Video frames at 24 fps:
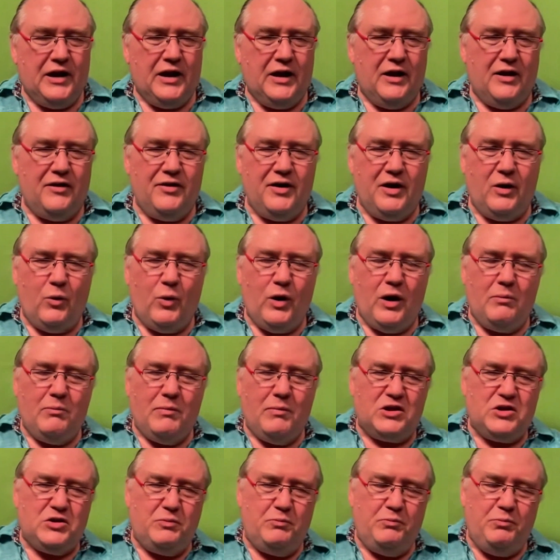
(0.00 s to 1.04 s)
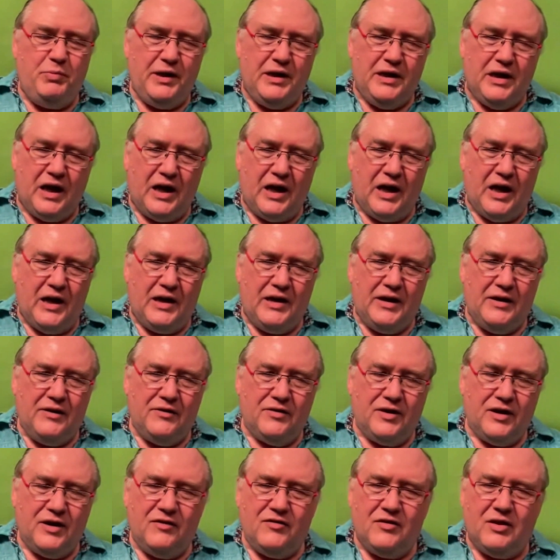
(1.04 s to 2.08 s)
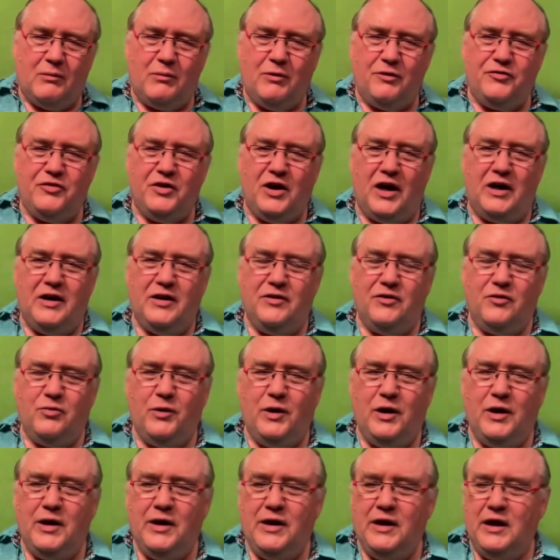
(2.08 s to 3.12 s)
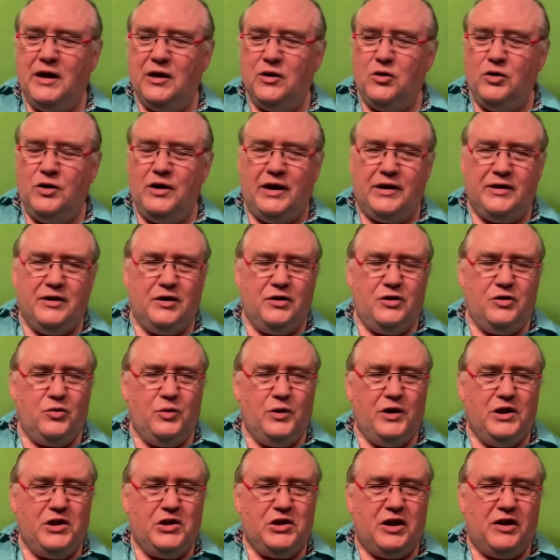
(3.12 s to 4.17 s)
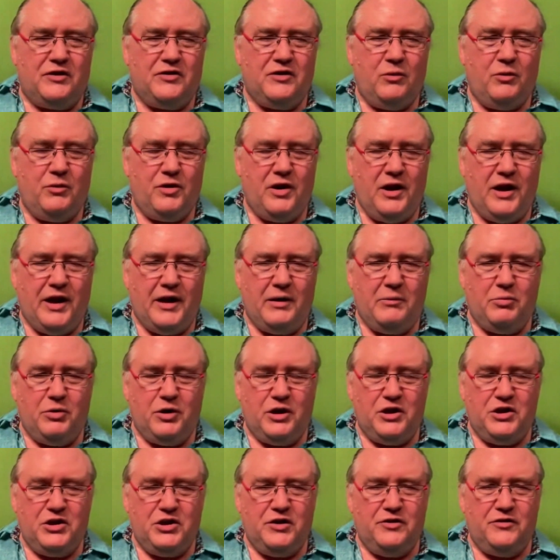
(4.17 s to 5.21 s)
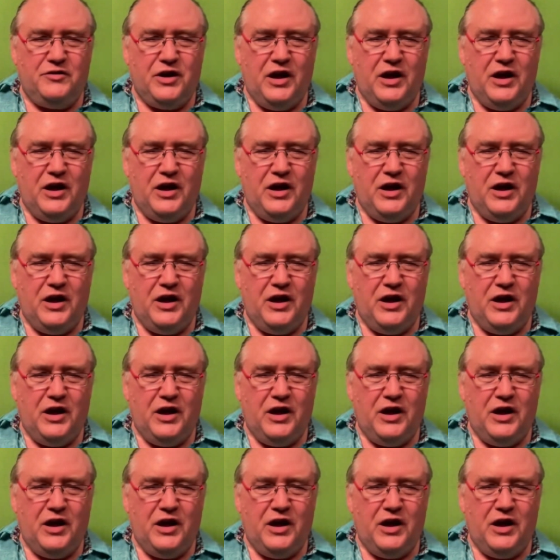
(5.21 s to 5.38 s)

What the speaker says: There were much bigger islands, and some of the islands were connected to each other with land bridges.